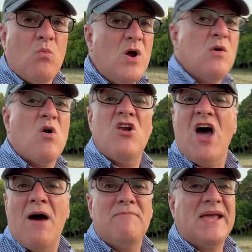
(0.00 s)
we were
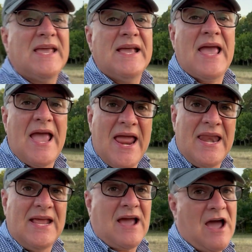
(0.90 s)
not making
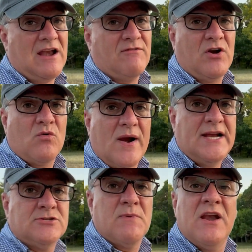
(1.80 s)
any kind of an
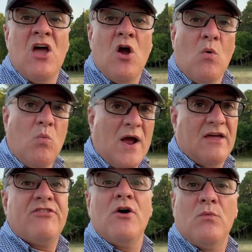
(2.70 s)
arrangement
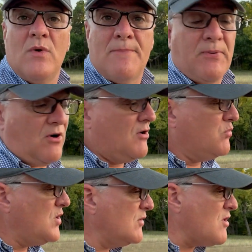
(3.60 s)
with Ripple.
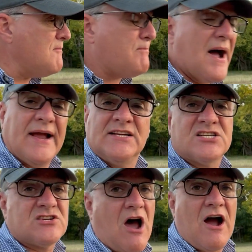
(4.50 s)
We weren't buying
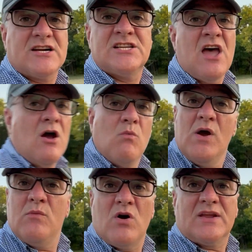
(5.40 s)
stocks.
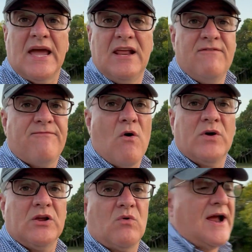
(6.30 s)
We weren't getting
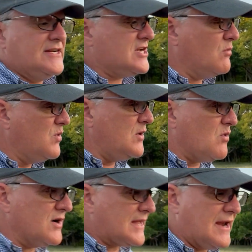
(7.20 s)
voting rights. We
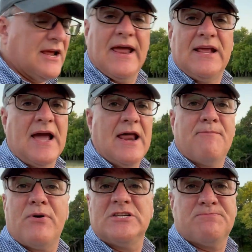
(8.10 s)
weren't getting any kind
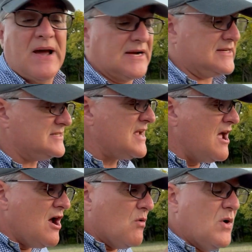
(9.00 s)
of prospectus.
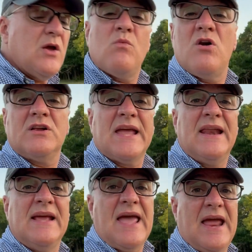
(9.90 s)
We weren't
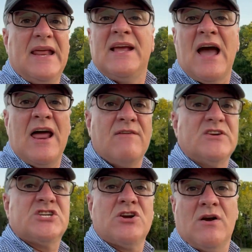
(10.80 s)
getting any kind of
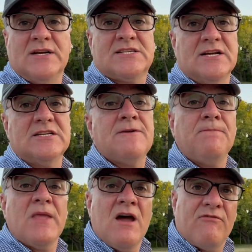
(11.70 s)
assurances
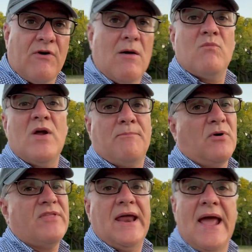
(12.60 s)
from
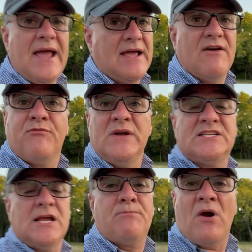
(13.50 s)
Ripple that, hey, if we
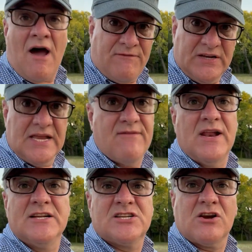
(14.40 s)
see profit,
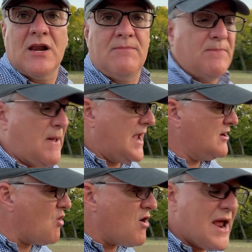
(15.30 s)
dividends are going to be
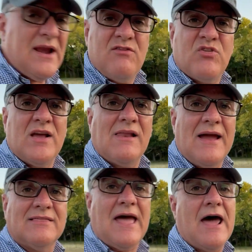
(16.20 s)
paid or anything
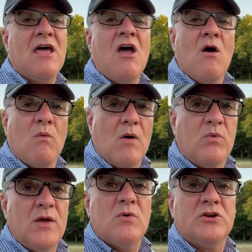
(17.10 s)
like that. What
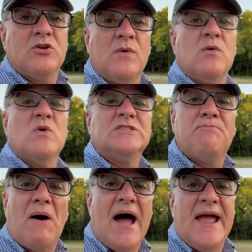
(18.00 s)
we were doing was
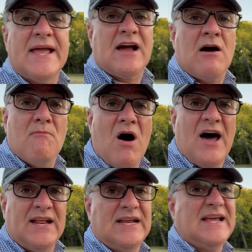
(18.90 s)
buying a
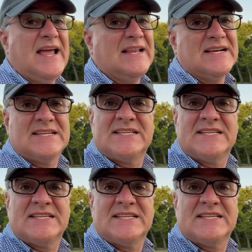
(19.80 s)
commodity in the